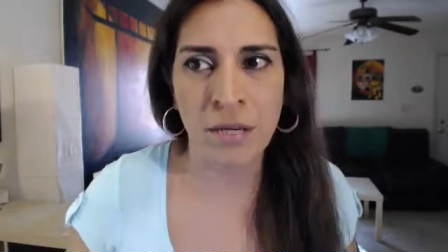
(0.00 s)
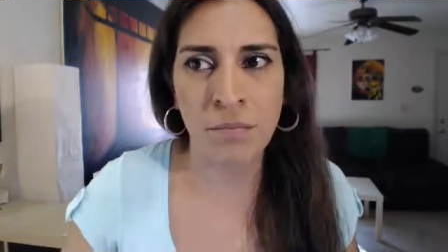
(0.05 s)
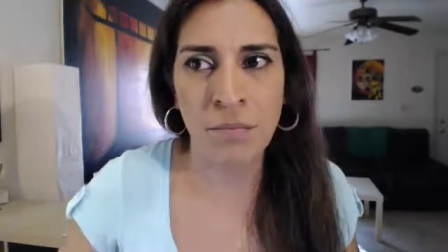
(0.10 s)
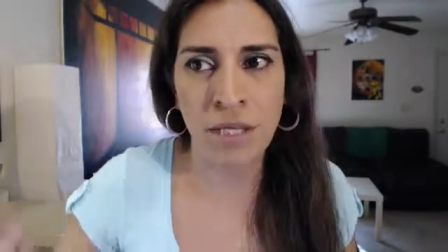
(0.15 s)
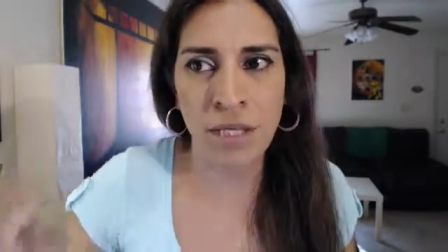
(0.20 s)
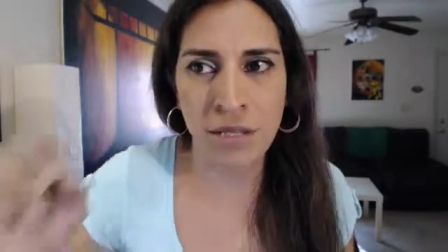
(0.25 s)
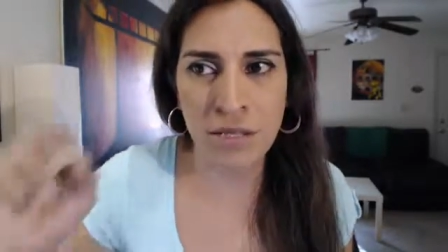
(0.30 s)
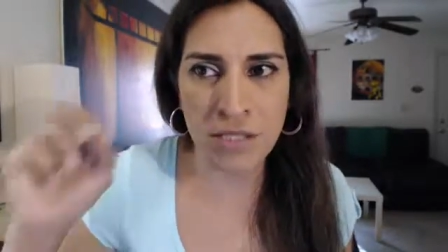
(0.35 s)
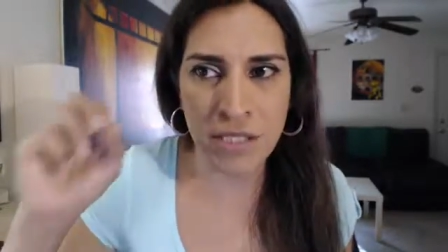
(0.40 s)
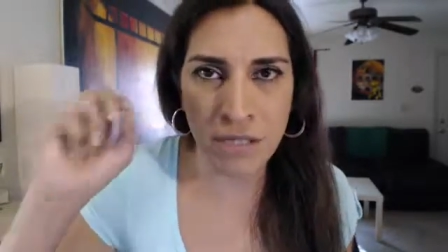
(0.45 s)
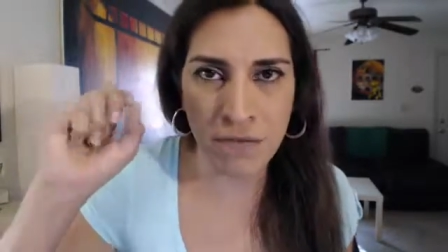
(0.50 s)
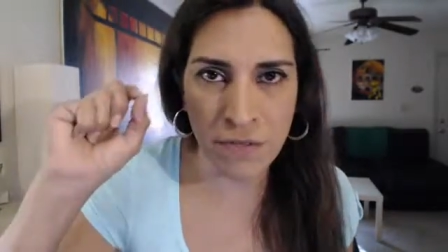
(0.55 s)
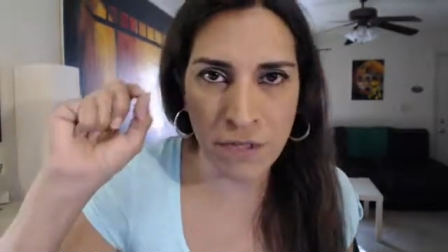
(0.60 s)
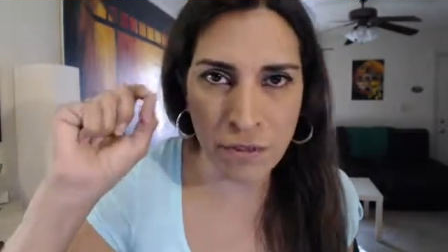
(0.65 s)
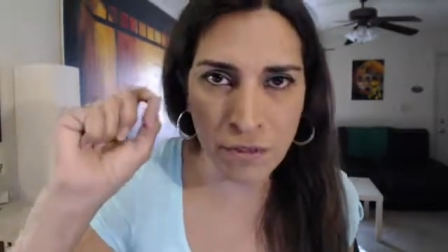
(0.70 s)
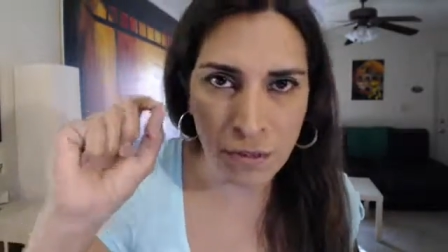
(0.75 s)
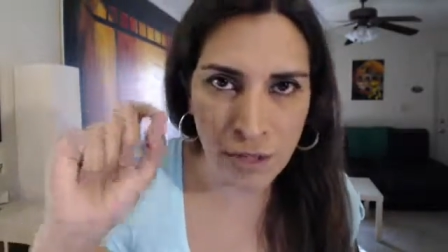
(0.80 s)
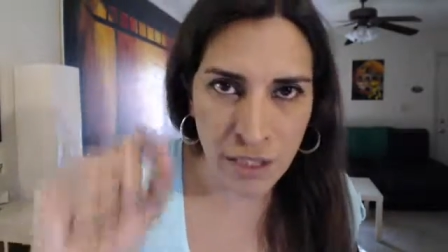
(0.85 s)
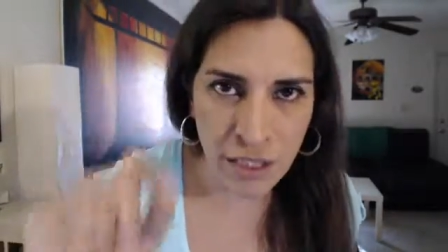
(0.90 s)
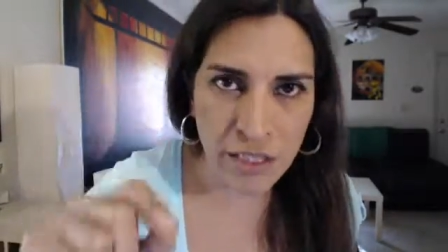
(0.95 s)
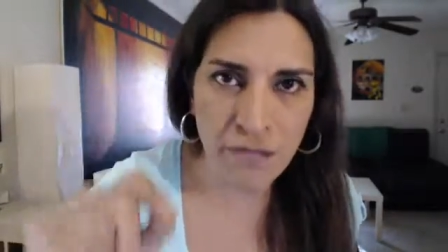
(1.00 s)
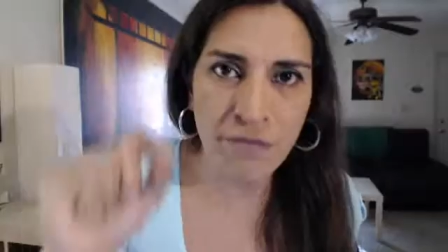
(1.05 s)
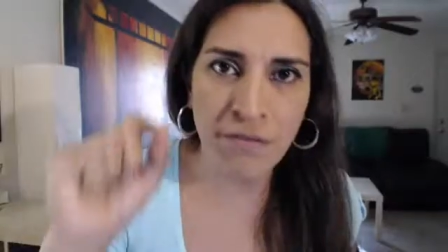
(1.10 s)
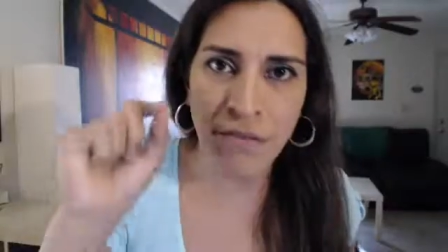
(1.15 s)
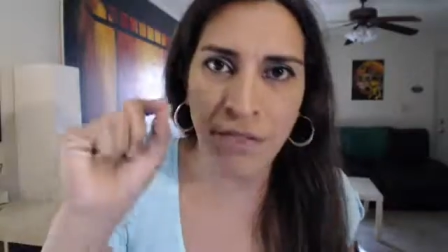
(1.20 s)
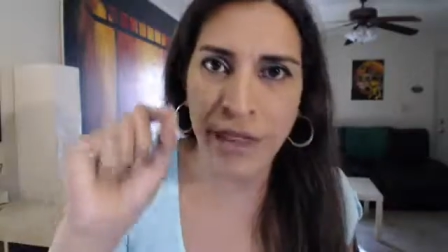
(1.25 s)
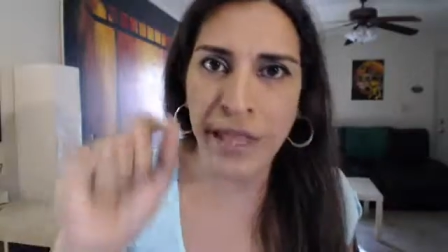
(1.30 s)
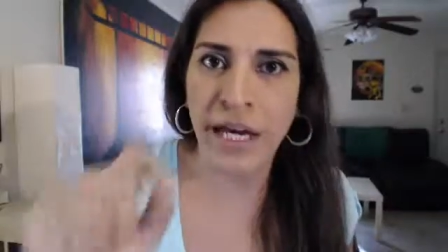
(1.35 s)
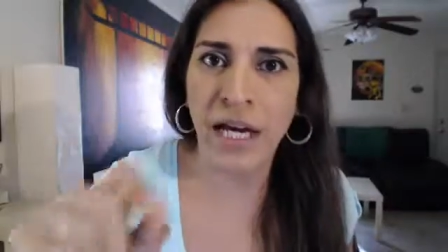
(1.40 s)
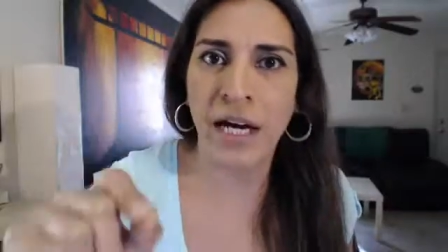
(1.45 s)
Because if you
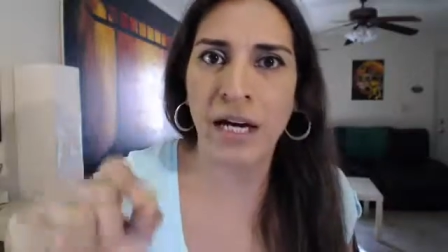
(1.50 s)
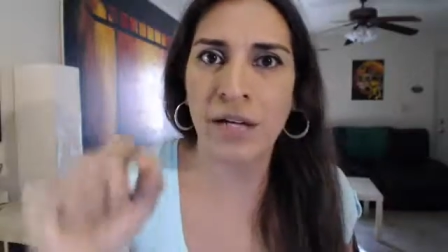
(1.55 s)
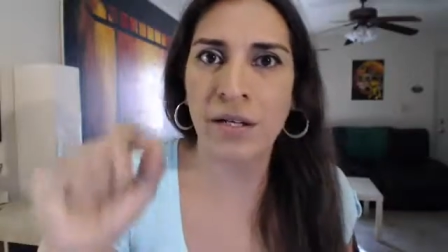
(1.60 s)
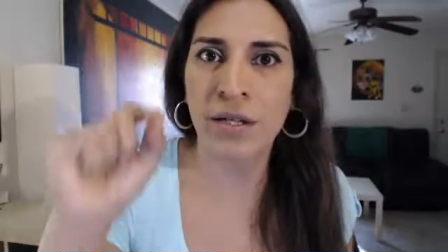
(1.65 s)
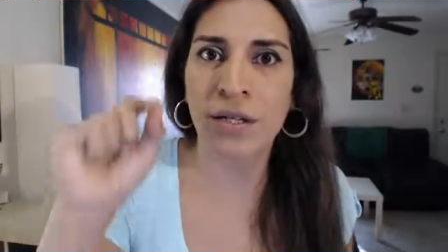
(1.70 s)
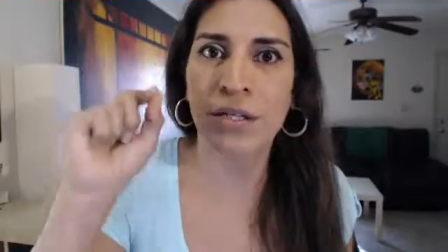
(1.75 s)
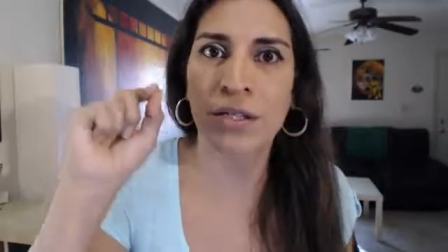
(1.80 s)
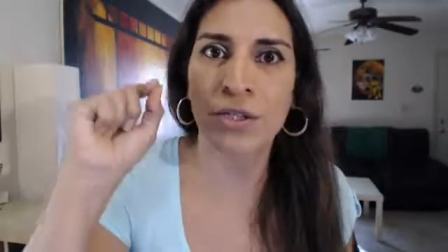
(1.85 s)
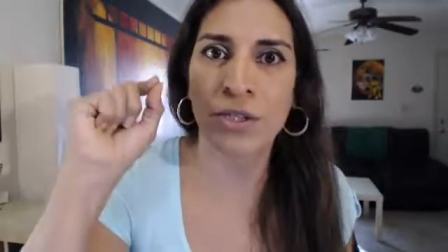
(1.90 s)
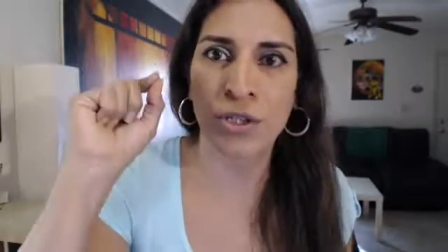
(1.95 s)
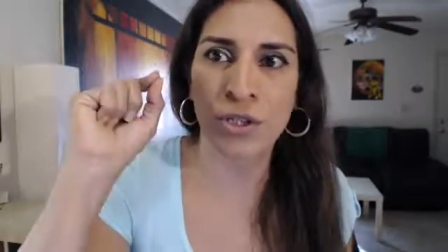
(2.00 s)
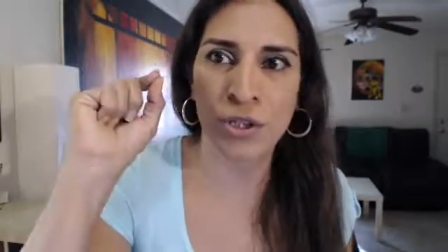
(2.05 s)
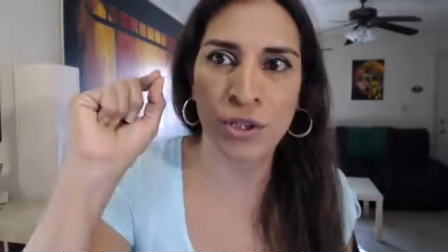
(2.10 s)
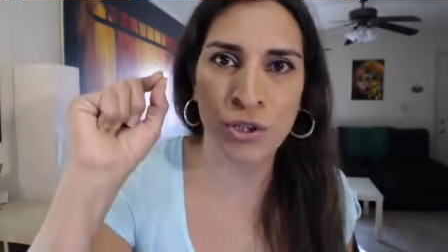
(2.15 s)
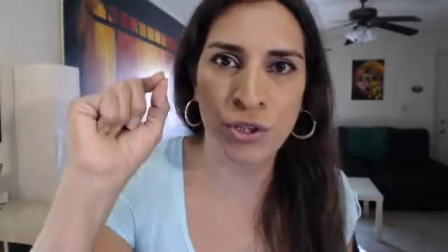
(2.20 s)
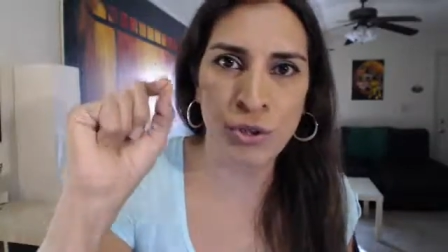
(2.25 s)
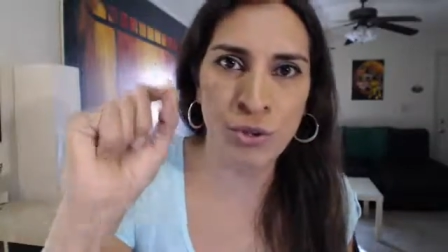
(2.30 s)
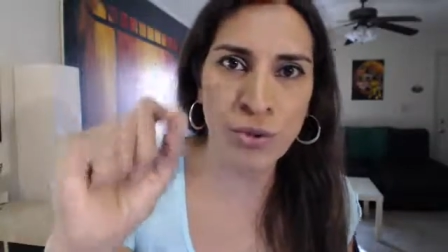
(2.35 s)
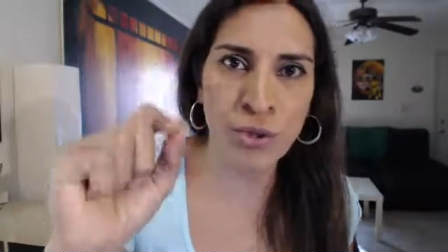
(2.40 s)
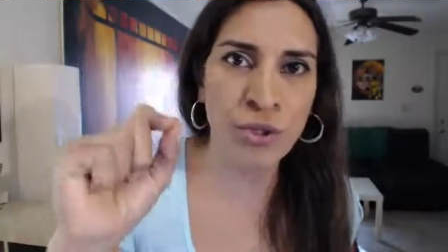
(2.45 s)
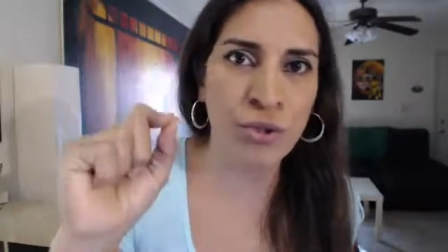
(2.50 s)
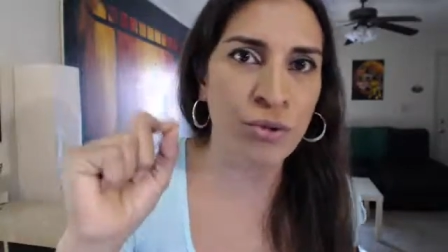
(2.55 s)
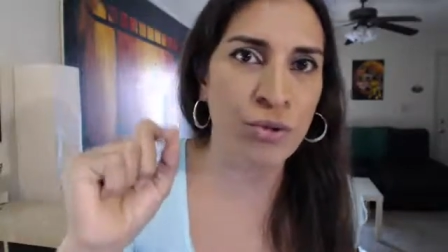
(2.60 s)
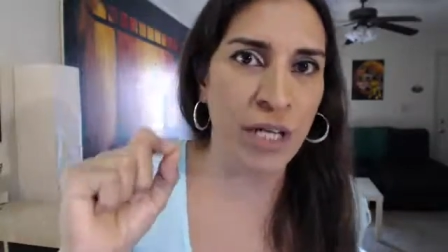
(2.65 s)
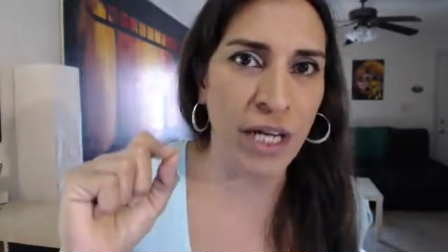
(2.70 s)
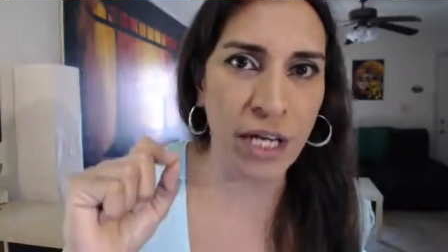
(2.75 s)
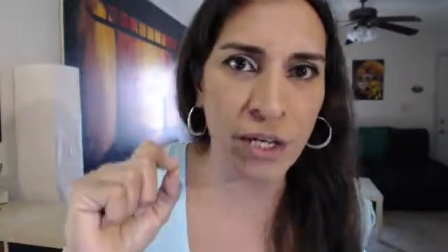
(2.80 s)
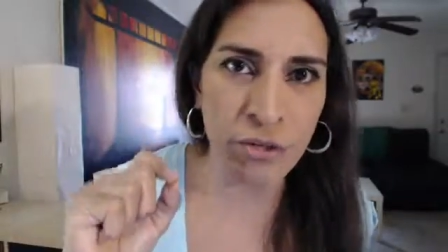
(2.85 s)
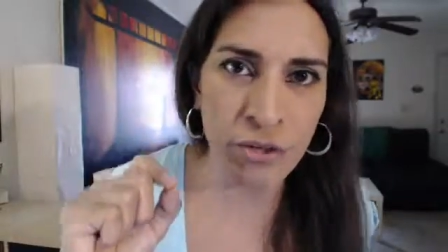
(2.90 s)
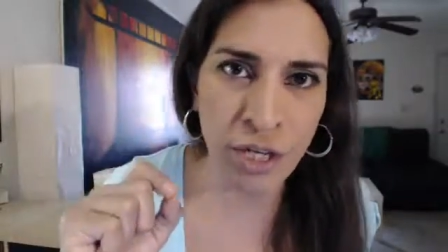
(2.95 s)
leave that to your
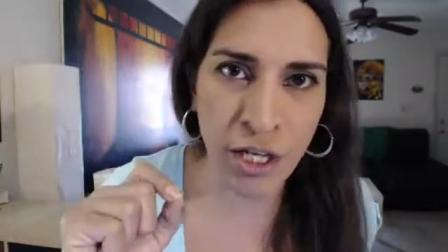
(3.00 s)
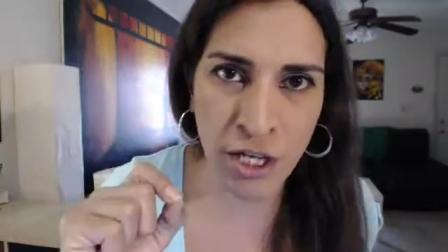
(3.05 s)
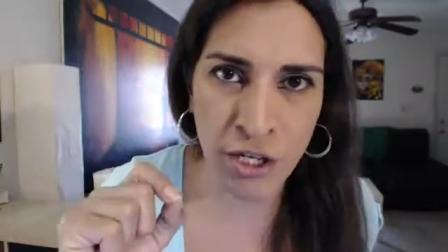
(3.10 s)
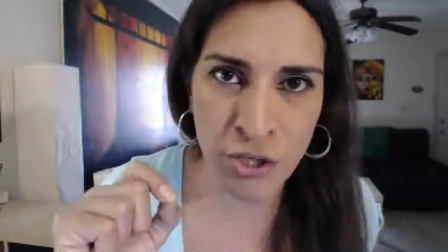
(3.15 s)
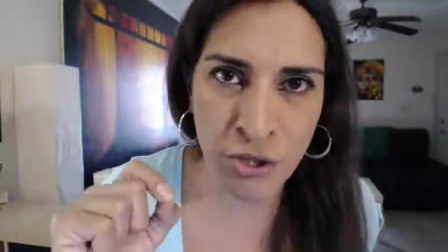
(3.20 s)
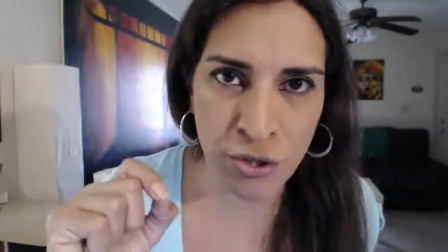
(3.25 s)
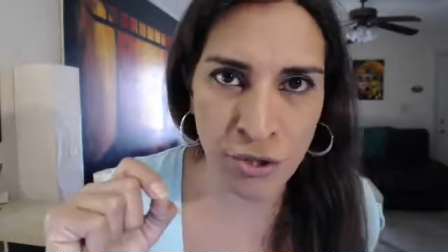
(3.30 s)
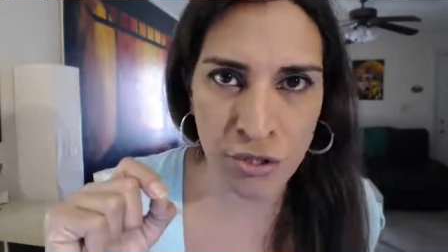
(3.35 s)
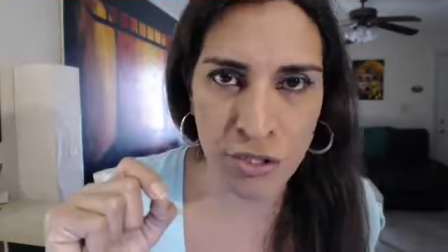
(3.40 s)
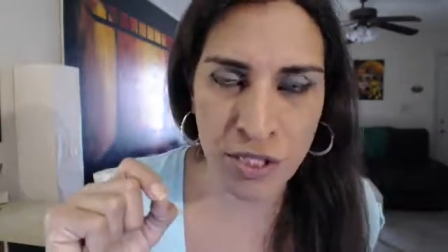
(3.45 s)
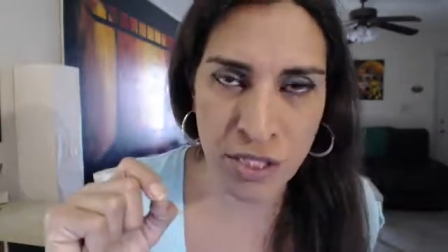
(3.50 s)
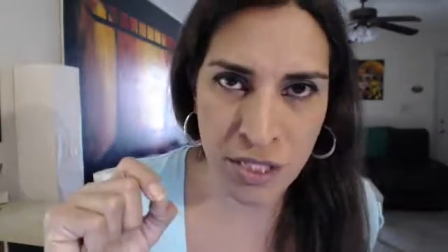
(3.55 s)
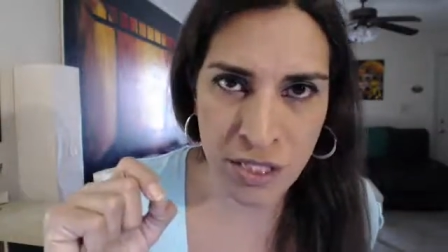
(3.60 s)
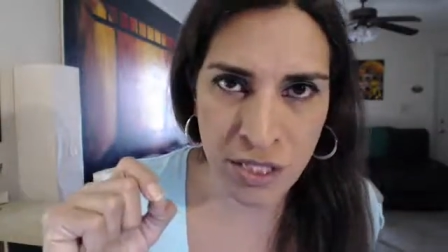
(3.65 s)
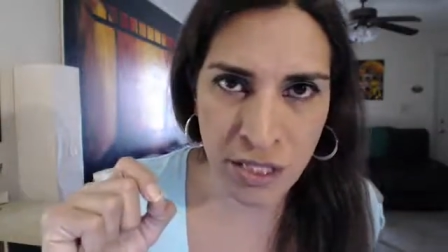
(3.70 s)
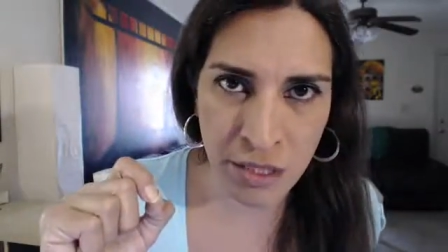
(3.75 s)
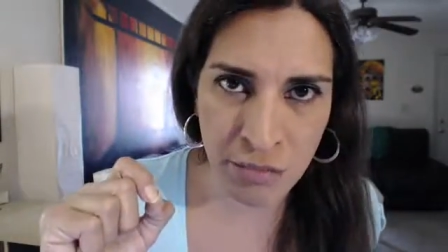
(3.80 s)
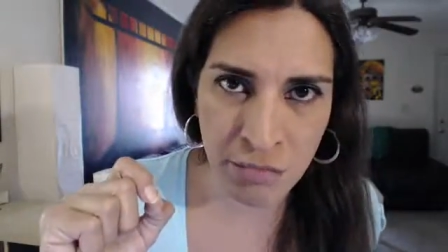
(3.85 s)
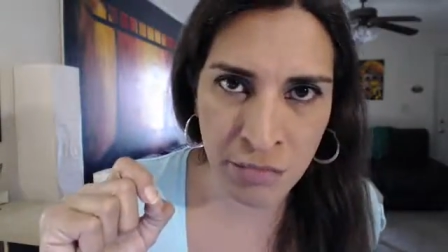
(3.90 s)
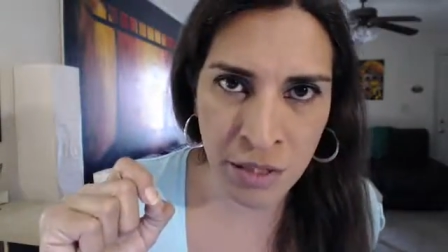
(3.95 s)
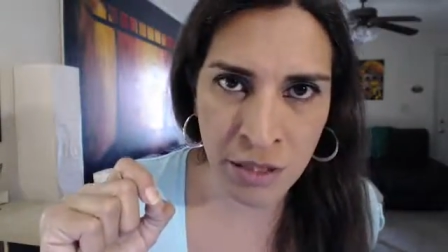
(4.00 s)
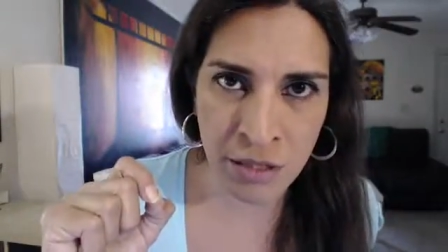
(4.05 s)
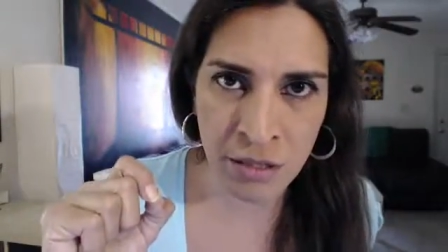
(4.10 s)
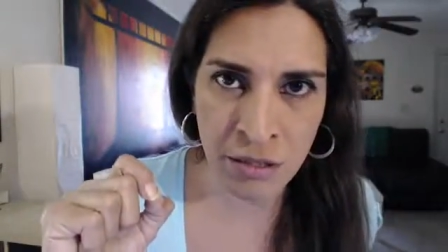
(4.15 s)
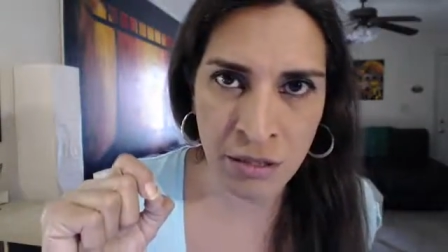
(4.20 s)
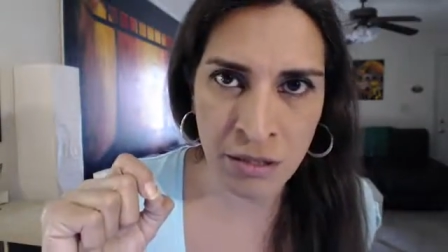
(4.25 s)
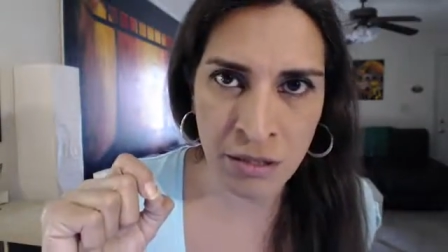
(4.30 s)
educational system,